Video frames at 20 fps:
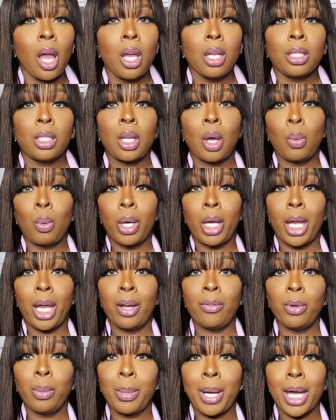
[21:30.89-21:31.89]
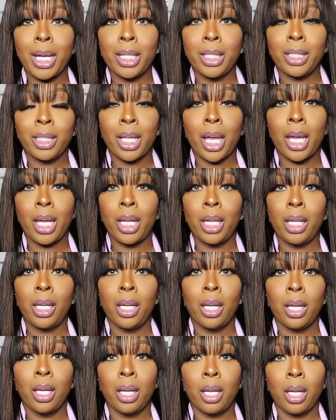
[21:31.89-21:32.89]
So what everybody say
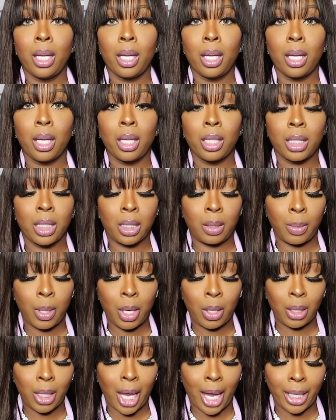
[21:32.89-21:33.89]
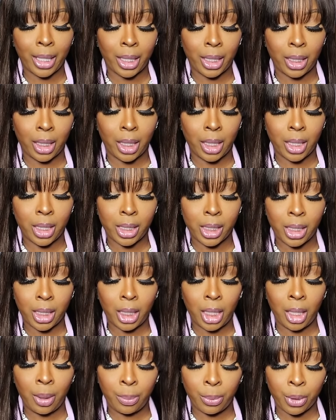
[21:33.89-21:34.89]
smell like it is
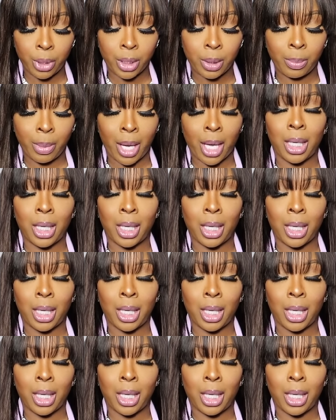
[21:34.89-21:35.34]
Nebras by